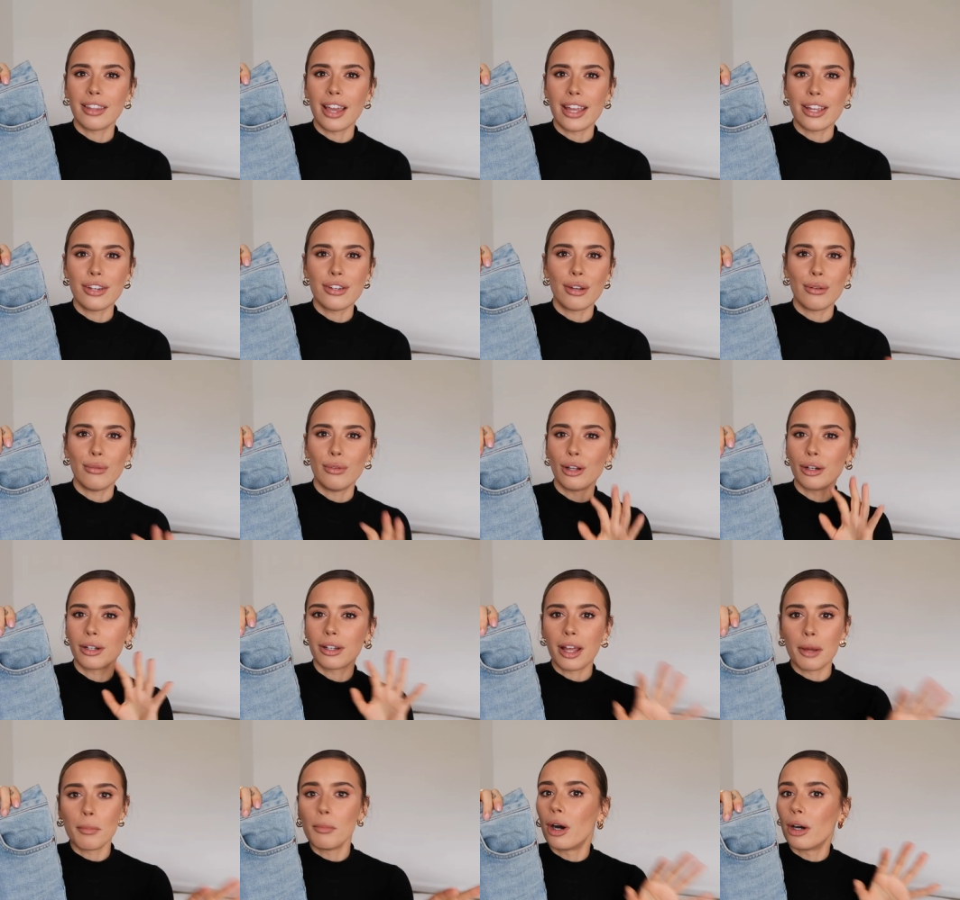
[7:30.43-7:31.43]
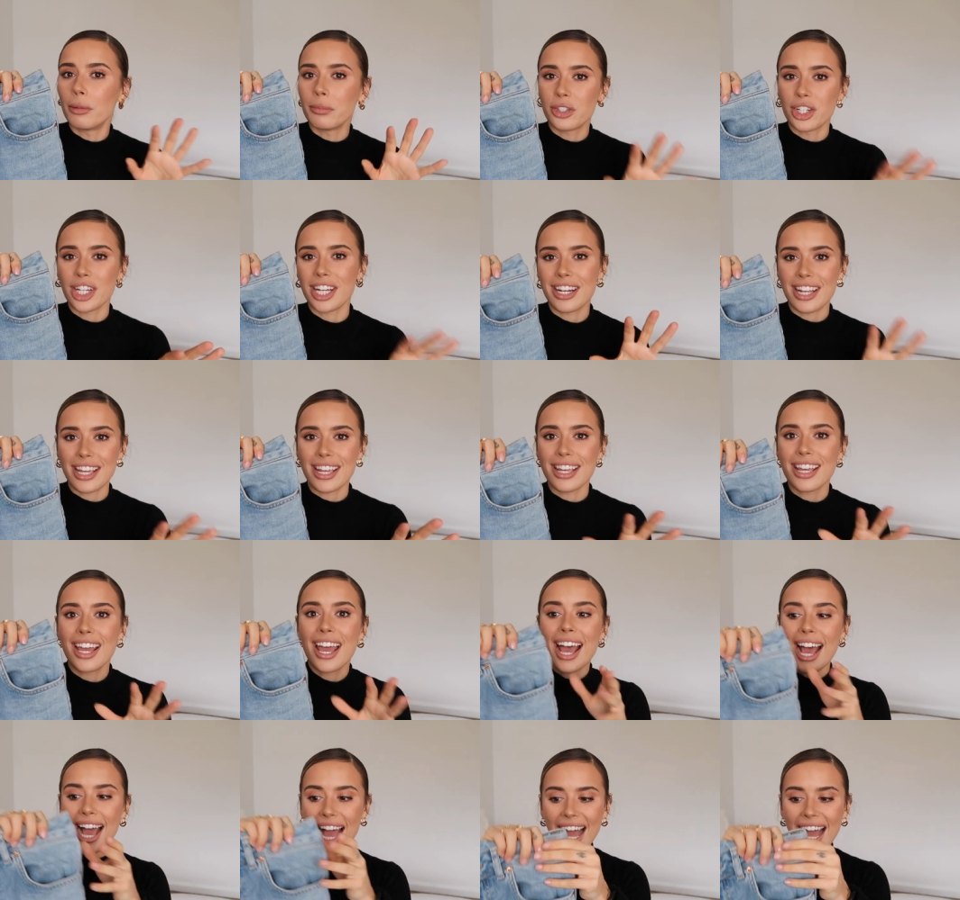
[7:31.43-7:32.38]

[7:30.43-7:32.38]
there you don't look like mom jeanie